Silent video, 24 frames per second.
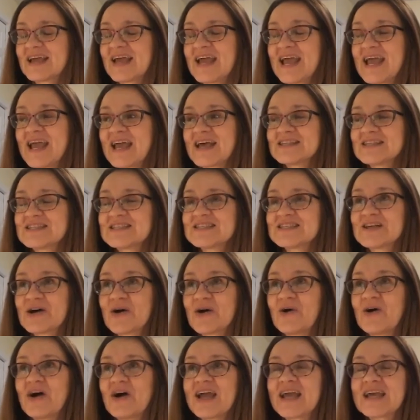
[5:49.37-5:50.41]
And
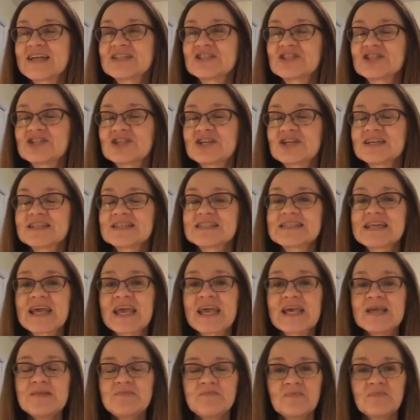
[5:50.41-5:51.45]
so it just
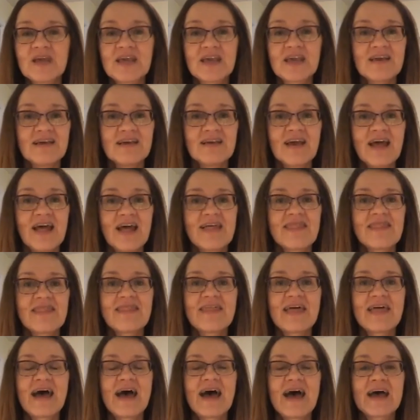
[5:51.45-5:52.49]
hit me
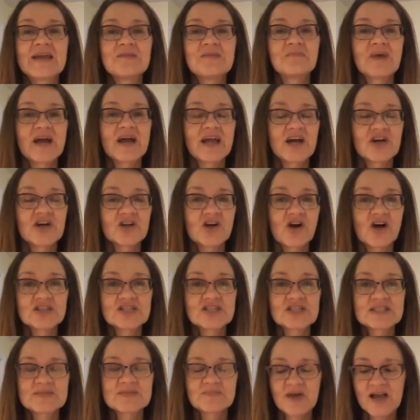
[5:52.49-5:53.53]
that my
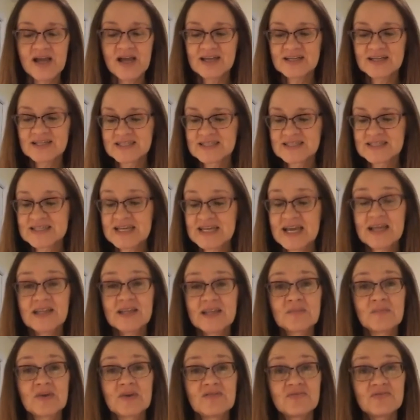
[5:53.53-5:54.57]
unconscious mind is
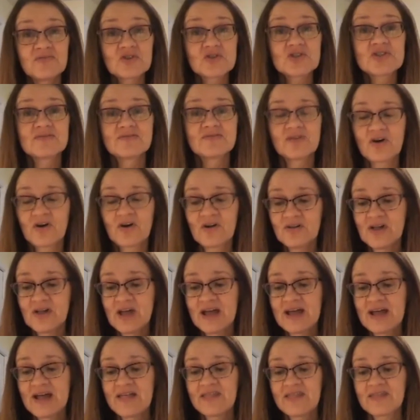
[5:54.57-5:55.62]
telling me, first of all,
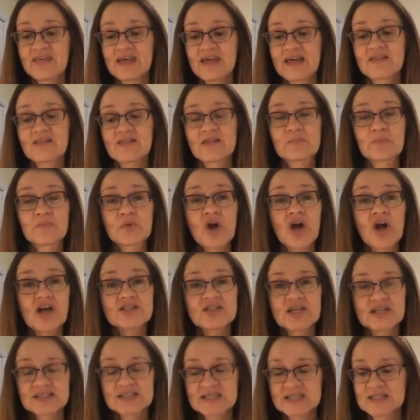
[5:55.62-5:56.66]
that the
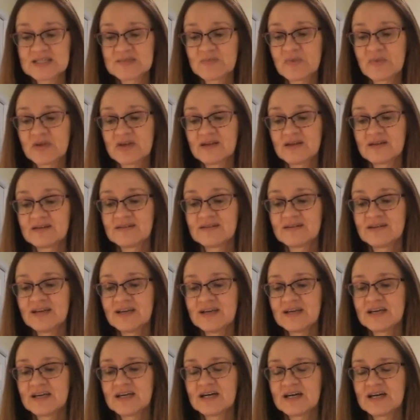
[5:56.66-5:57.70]
project has been
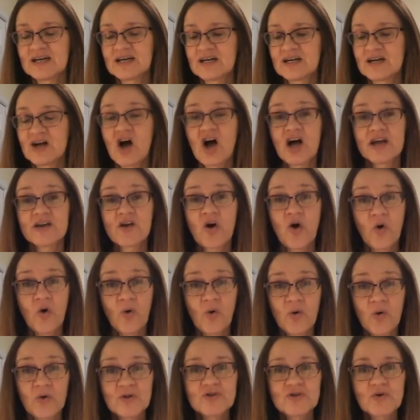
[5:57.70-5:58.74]
on
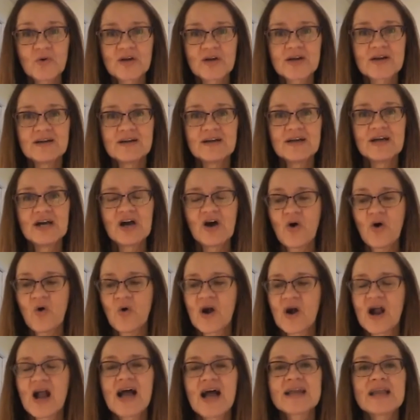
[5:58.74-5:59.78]
hold or
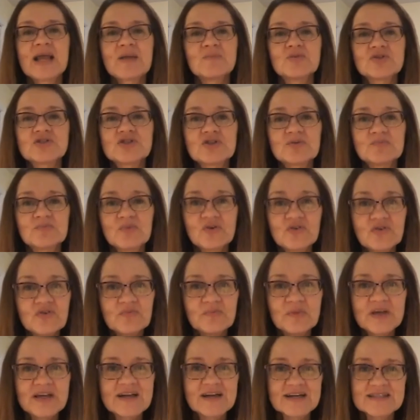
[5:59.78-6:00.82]
unable to
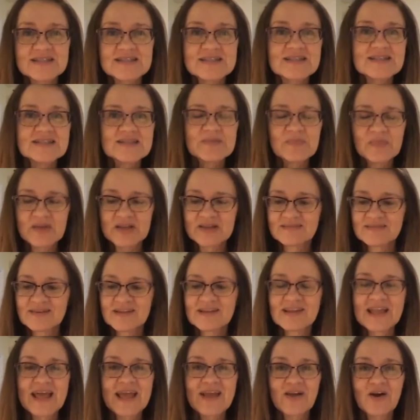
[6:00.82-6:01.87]
move because it's been
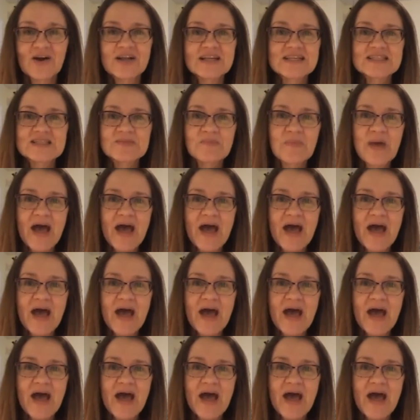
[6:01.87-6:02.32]
laying on its